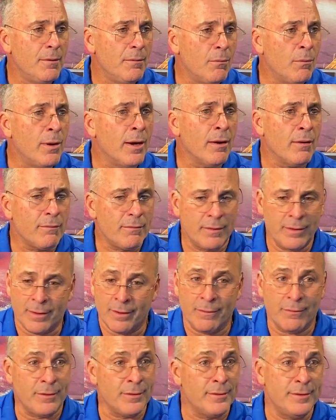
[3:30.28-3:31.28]
where you
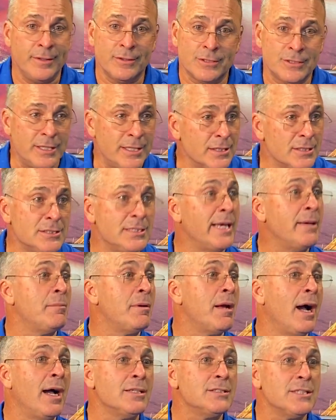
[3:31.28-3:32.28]
know you're seeing the same
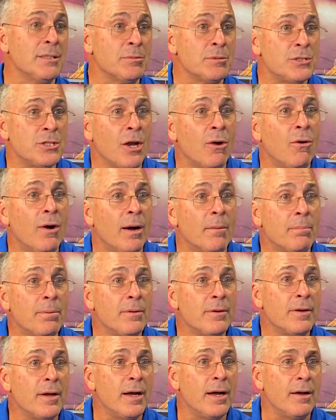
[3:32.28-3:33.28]
concepts show up
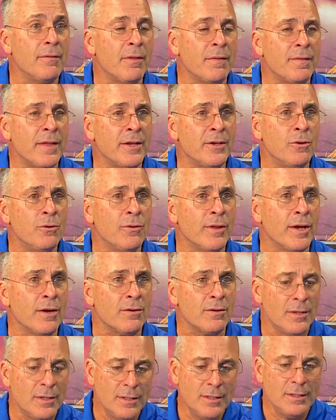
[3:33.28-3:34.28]
uh, that they do there.
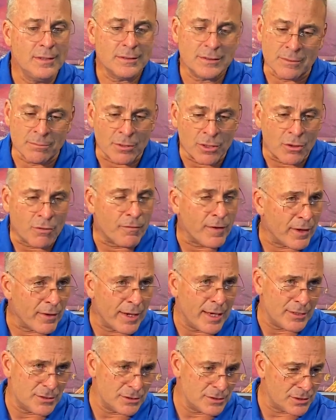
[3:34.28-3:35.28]
Some little
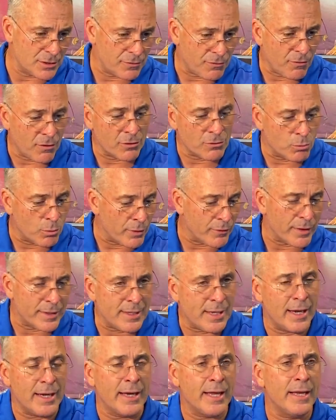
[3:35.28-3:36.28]
variations as far as where the
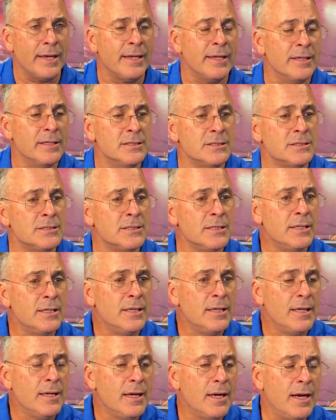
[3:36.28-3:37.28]
tight end is.
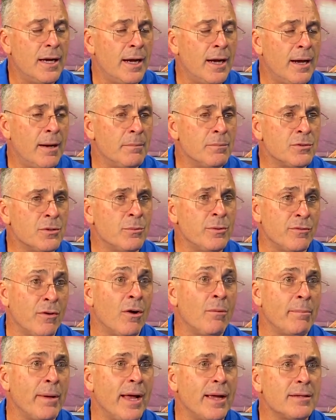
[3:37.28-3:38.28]
Um, so we've
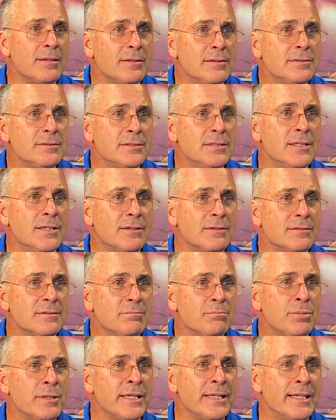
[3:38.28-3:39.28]
gone back you know
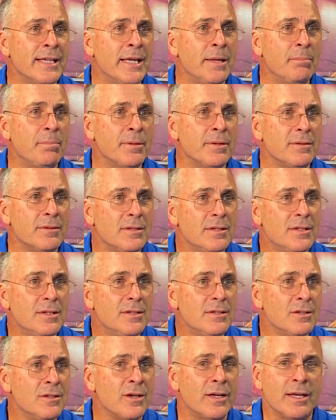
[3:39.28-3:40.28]
pretty deep and
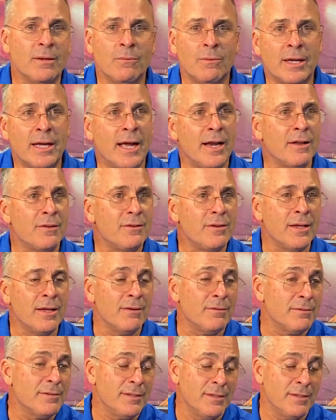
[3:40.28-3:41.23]
looking at what kind of you know